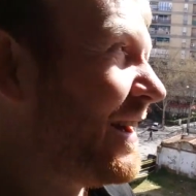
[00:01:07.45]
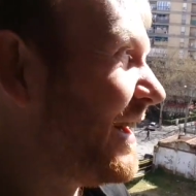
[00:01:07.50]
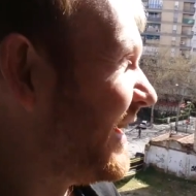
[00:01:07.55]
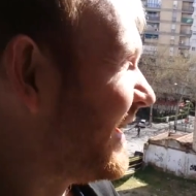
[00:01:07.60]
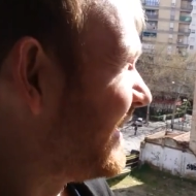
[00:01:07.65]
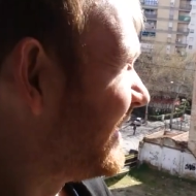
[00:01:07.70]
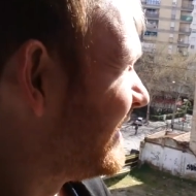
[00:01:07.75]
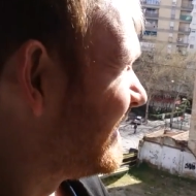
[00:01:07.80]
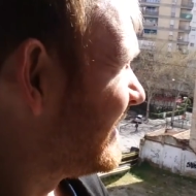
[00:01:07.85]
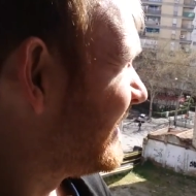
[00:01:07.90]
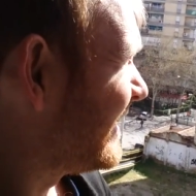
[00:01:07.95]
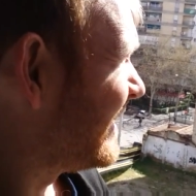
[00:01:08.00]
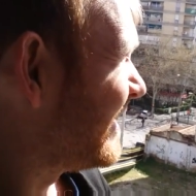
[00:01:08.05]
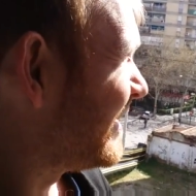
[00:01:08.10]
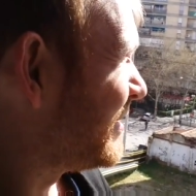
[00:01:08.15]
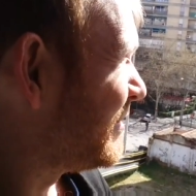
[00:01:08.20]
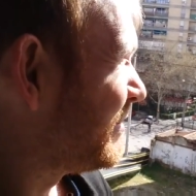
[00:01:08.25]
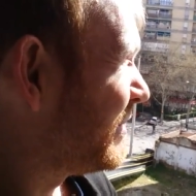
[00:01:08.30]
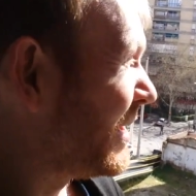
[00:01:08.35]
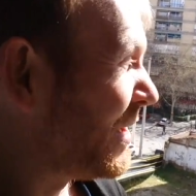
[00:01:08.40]
And,
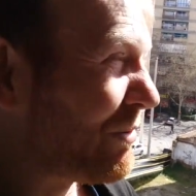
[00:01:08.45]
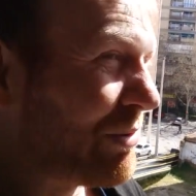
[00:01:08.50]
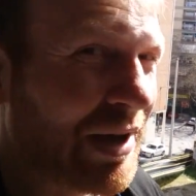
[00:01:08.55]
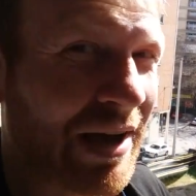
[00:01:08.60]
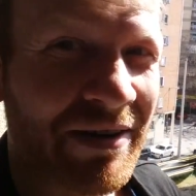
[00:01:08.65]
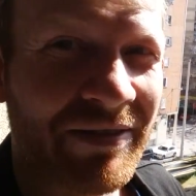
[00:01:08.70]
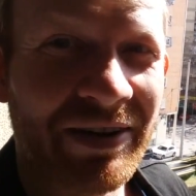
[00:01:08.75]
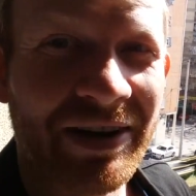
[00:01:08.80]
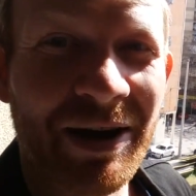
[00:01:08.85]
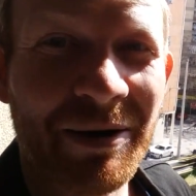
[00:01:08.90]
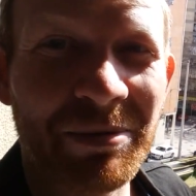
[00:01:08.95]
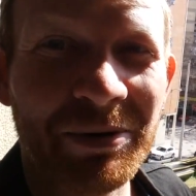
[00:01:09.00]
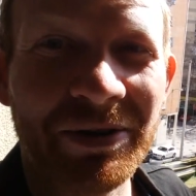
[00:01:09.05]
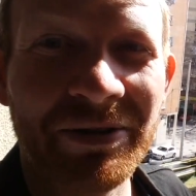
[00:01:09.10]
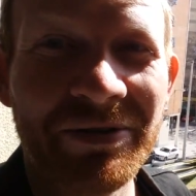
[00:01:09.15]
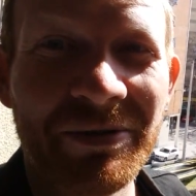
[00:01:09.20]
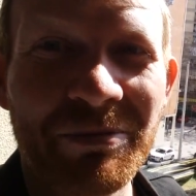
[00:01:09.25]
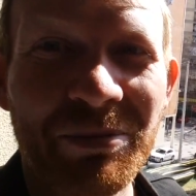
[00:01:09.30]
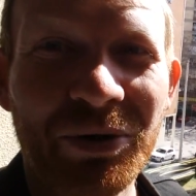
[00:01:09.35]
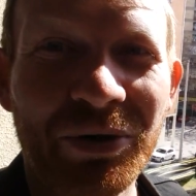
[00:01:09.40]
we have a couple
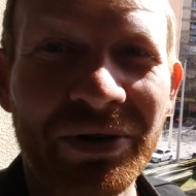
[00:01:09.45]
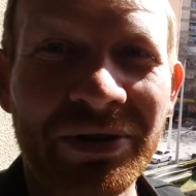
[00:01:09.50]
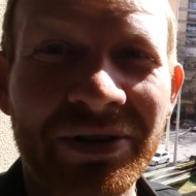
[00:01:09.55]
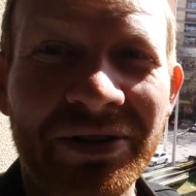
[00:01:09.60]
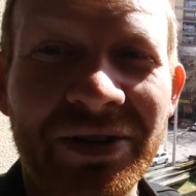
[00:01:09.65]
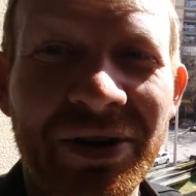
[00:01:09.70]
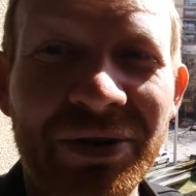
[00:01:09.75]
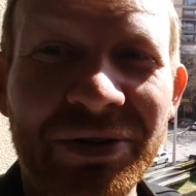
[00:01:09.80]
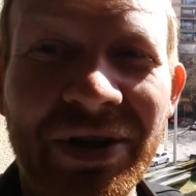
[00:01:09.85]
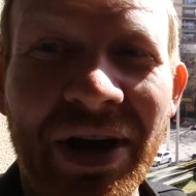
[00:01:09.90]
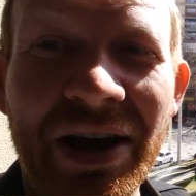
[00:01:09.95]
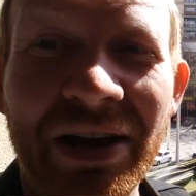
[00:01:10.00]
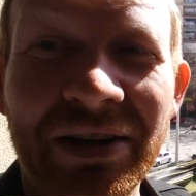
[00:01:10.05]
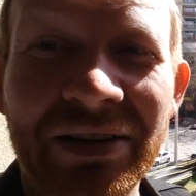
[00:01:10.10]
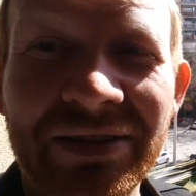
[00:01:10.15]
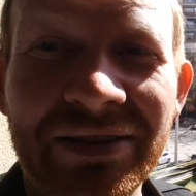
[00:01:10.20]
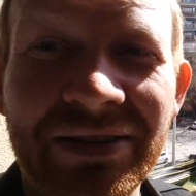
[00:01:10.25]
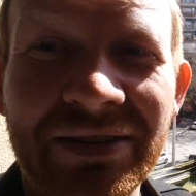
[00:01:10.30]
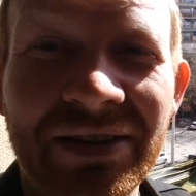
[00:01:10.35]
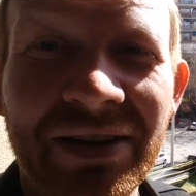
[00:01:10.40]
of important
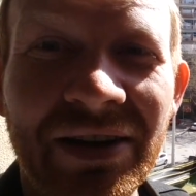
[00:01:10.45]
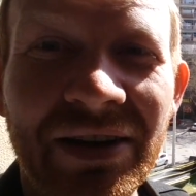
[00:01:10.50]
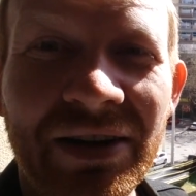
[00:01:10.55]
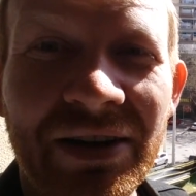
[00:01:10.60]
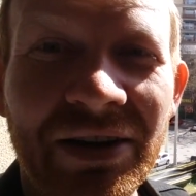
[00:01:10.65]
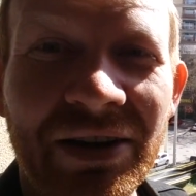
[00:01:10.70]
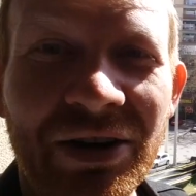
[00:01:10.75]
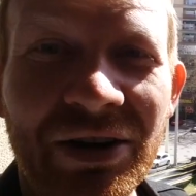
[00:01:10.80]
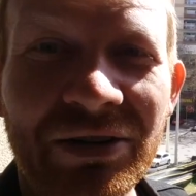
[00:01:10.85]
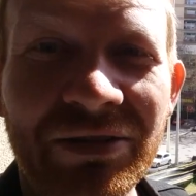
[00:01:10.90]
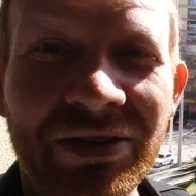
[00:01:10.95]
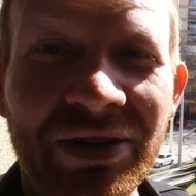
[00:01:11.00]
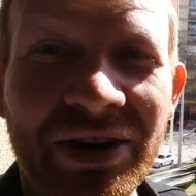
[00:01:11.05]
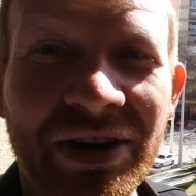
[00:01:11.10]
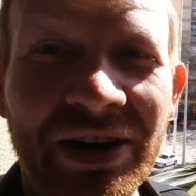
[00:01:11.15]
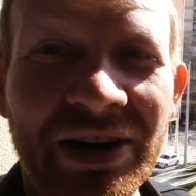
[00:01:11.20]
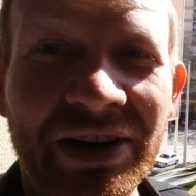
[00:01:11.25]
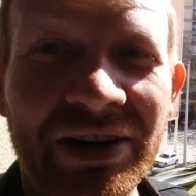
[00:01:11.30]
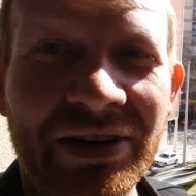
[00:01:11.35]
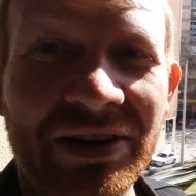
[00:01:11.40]
hotels over
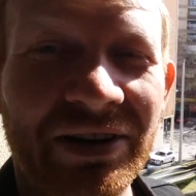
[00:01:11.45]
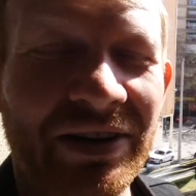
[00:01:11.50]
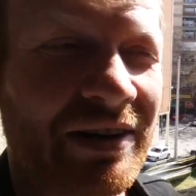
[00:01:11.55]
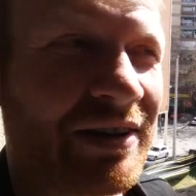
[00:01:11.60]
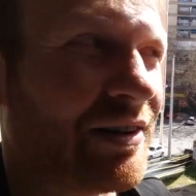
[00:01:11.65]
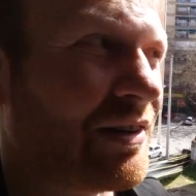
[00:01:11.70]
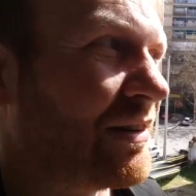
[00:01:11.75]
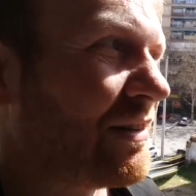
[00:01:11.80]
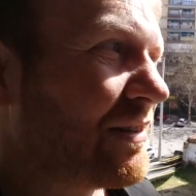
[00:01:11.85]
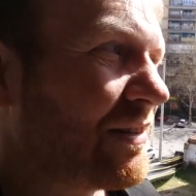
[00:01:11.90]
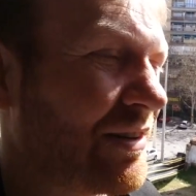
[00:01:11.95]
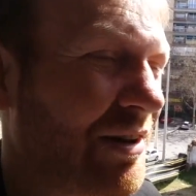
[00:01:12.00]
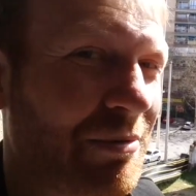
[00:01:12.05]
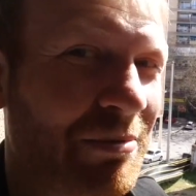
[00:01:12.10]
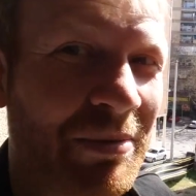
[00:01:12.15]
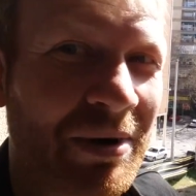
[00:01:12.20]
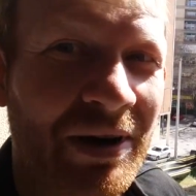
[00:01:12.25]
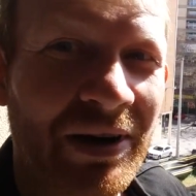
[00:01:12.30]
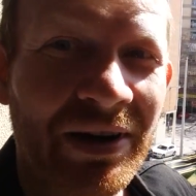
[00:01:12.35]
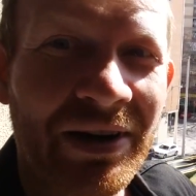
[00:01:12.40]
here and
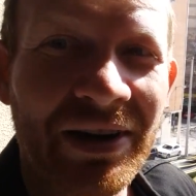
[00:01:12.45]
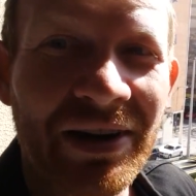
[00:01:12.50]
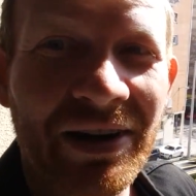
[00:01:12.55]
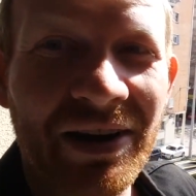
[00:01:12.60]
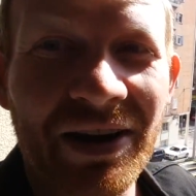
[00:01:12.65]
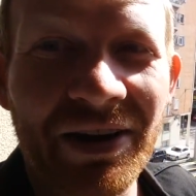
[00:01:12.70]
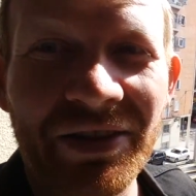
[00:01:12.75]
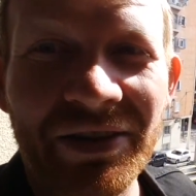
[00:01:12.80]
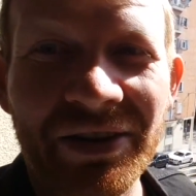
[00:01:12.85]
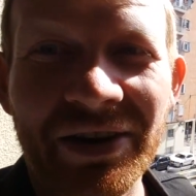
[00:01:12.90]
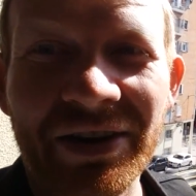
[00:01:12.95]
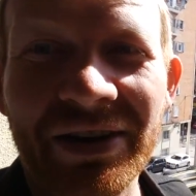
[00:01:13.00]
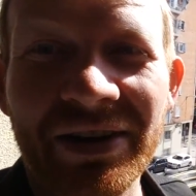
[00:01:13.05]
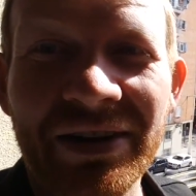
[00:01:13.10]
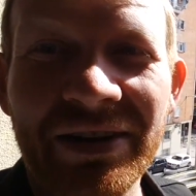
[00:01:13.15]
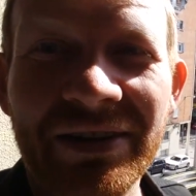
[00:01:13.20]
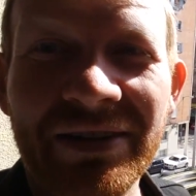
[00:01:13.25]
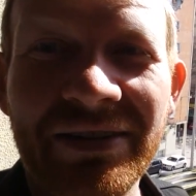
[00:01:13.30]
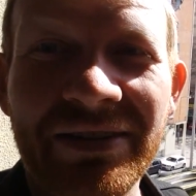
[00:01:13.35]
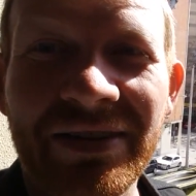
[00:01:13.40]
some other
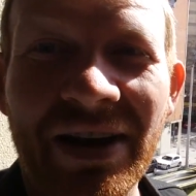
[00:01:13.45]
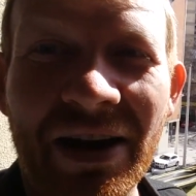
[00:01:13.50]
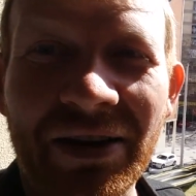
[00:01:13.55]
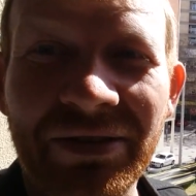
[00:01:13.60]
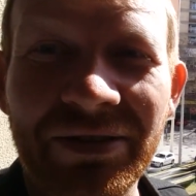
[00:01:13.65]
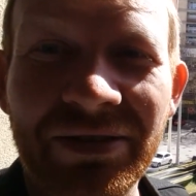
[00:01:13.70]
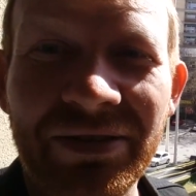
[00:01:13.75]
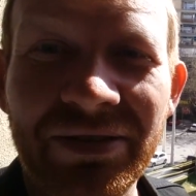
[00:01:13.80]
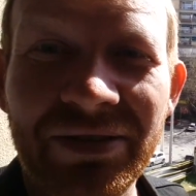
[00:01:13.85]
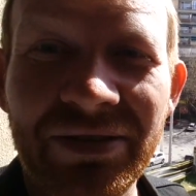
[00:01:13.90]
stuff.